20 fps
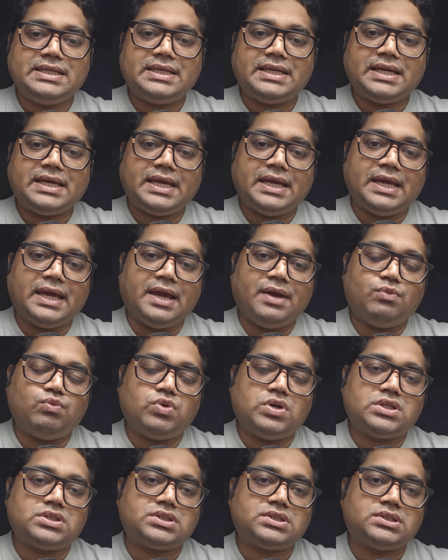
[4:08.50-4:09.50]
Agentic
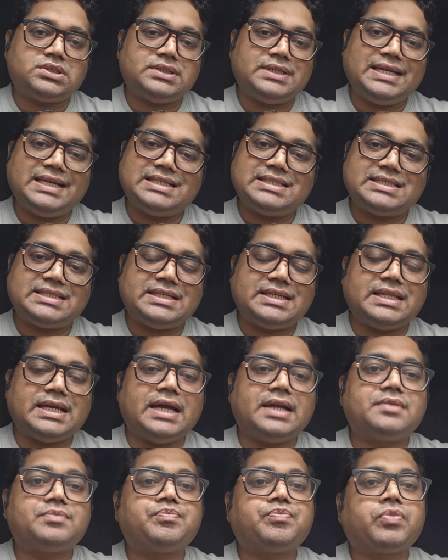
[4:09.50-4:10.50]
AI works? Let's
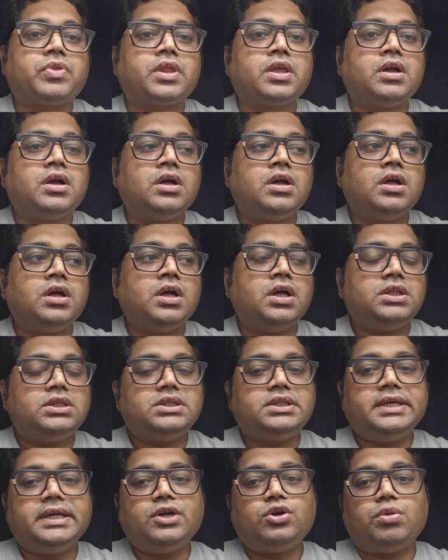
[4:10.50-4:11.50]
see that.
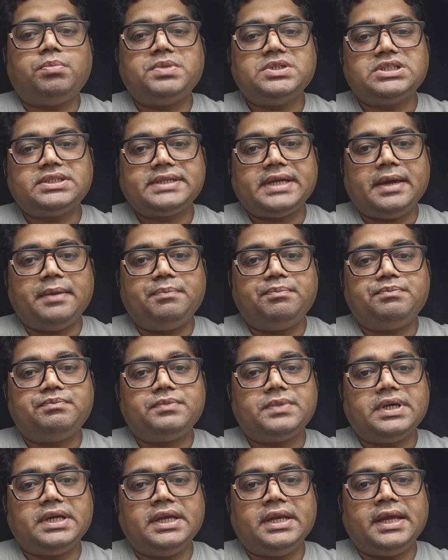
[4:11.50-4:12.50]
Think of a
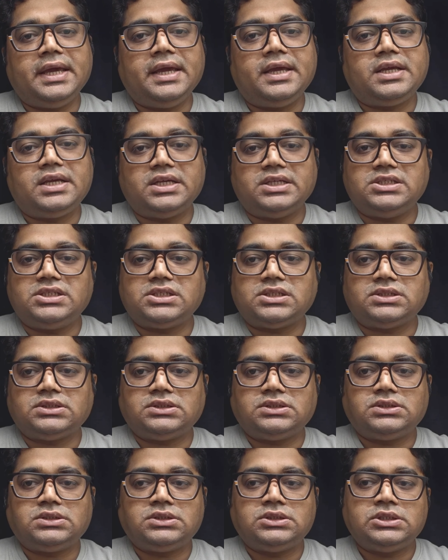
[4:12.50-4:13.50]
chef in a
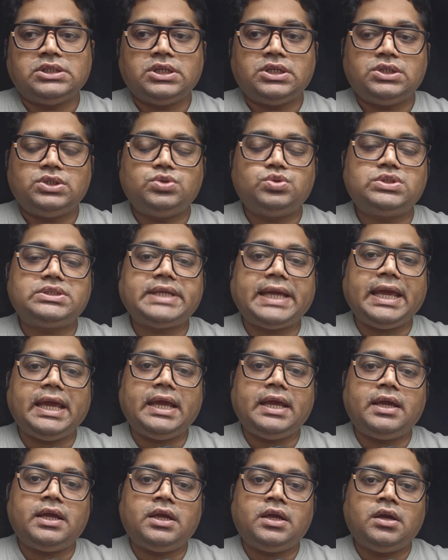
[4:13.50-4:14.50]
kitchen. You
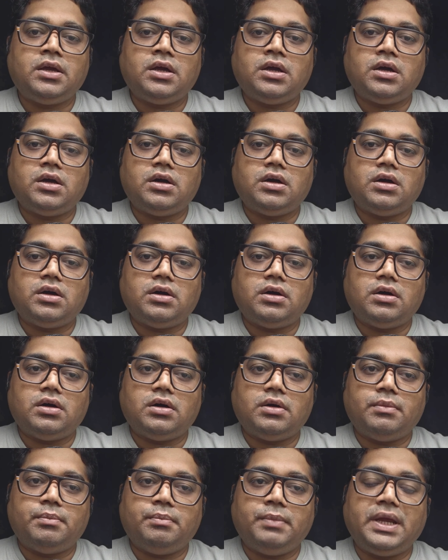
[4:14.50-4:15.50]
say,
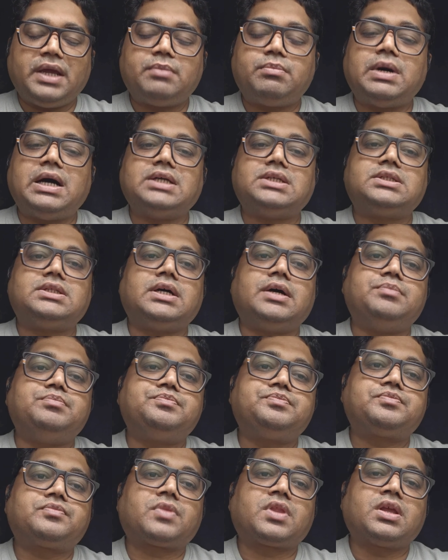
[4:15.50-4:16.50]
make
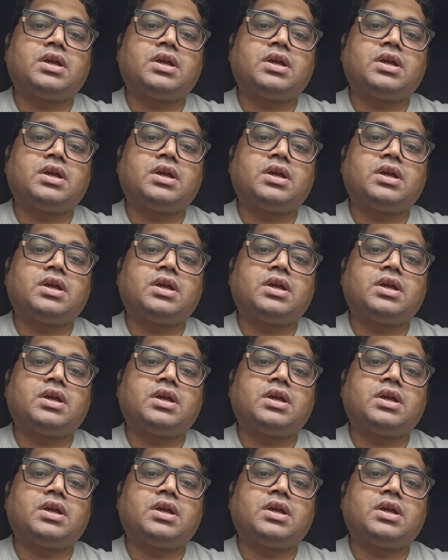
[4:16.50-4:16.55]
pasta.